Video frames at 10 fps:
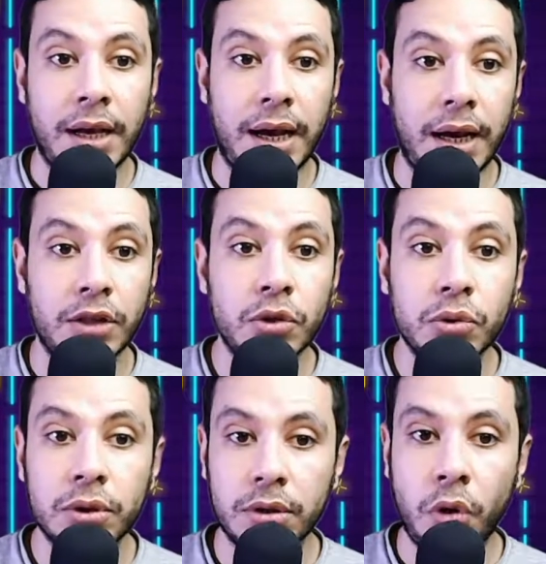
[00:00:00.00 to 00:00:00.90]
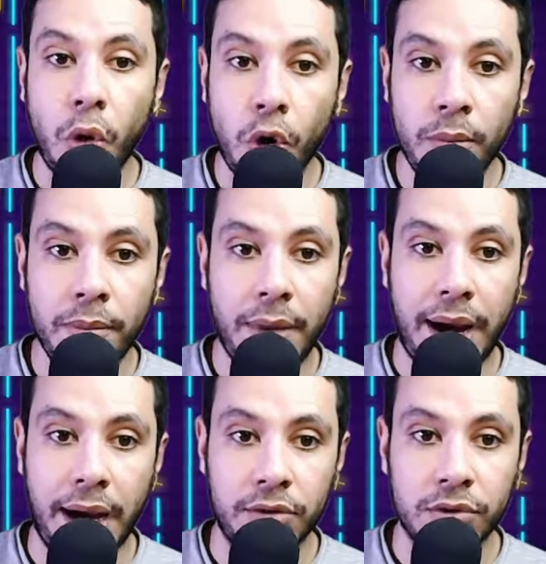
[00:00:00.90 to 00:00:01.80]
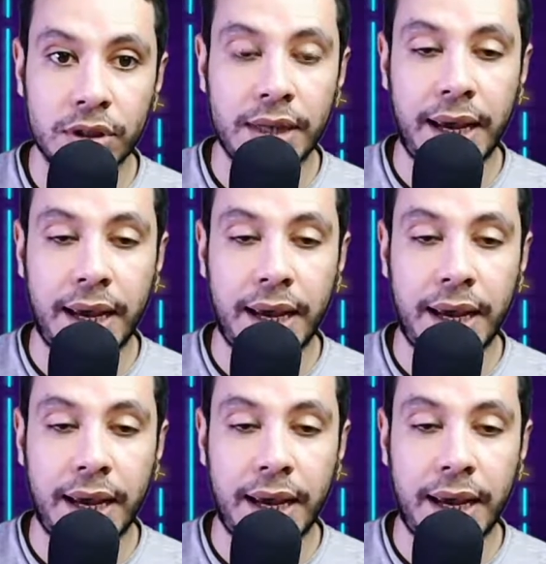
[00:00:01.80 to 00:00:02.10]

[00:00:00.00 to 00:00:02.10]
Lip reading: Your home address